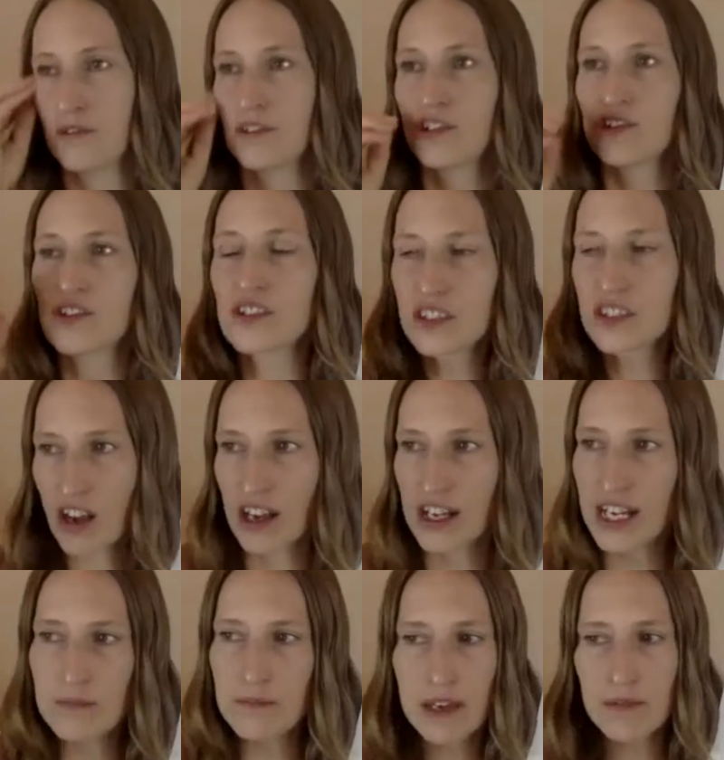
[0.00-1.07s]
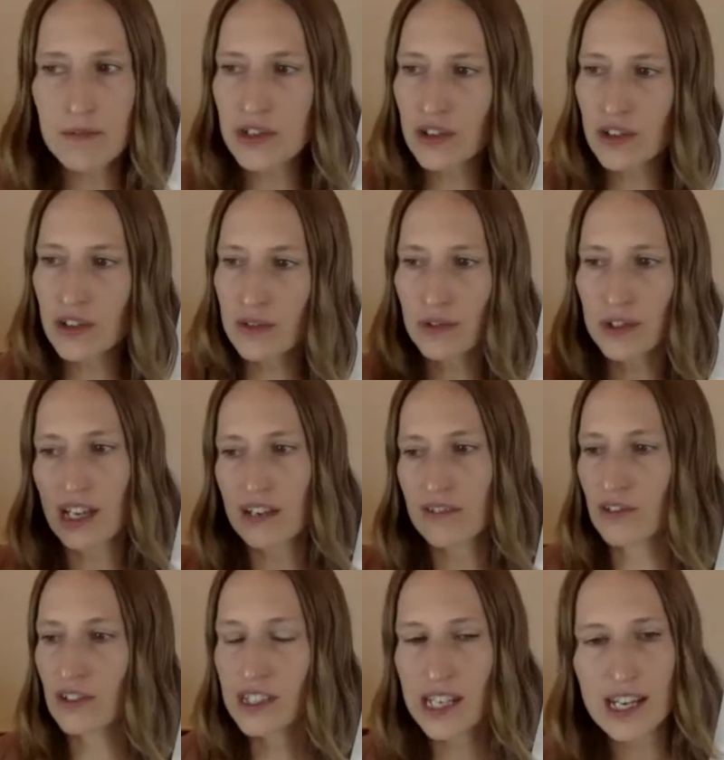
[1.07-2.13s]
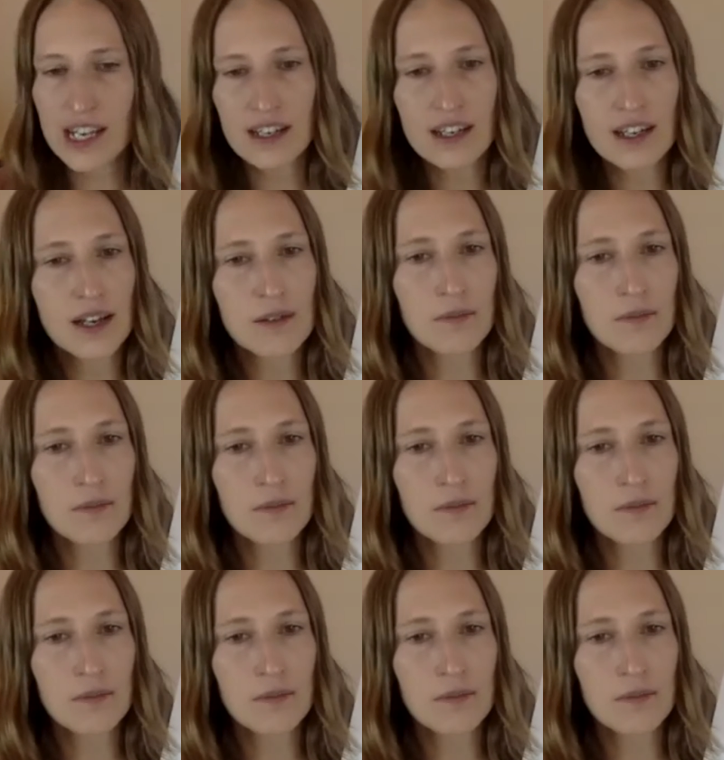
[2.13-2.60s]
You're just not. And maybe you can pretend for a day,